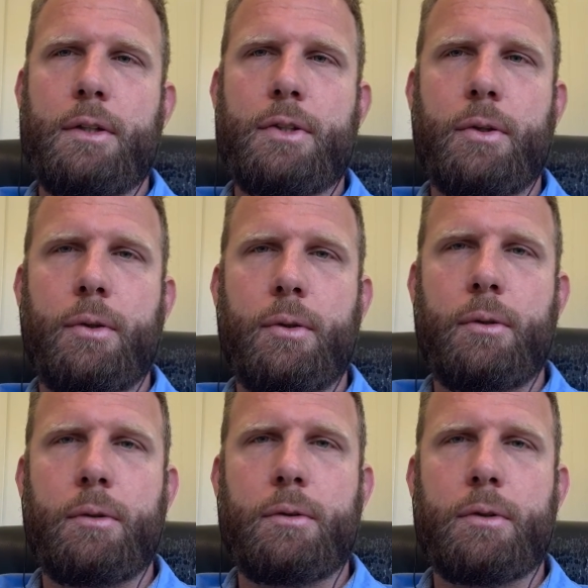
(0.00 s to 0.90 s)

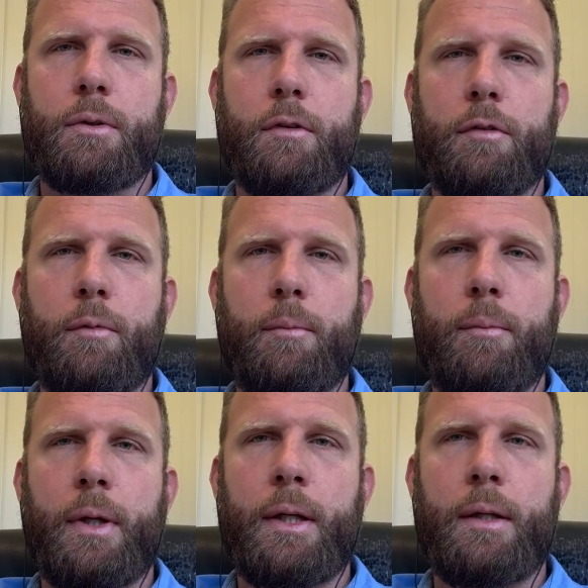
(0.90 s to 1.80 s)
to sort of
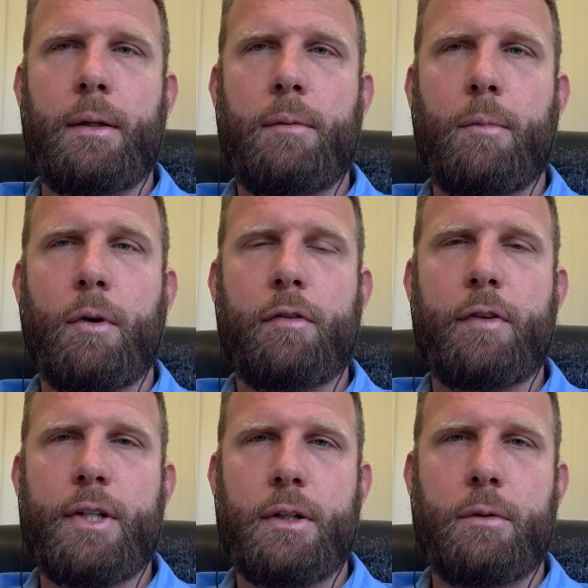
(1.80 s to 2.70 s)
be more
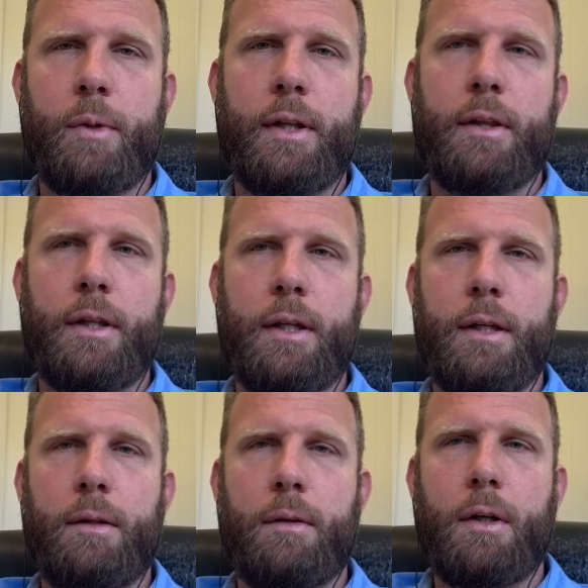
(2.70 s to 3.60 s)
efficient with the